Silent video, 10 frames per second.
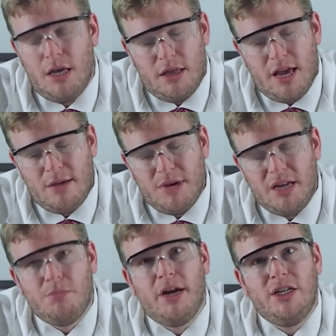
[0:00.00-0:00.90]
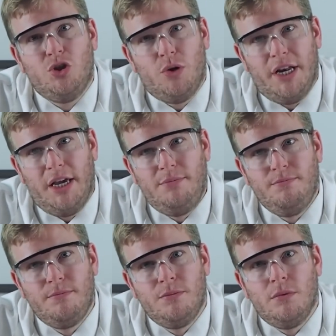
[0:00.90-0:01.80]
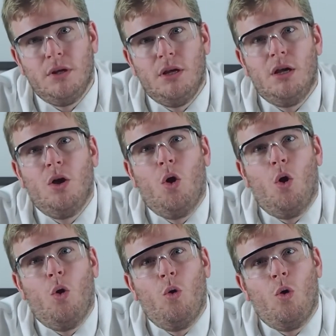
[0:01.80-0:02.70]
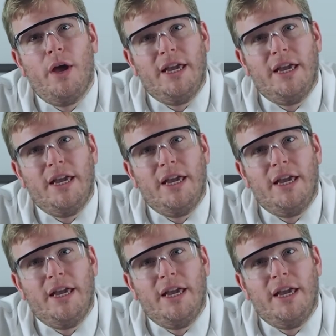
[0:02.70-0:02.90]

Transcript: They are made by joining, or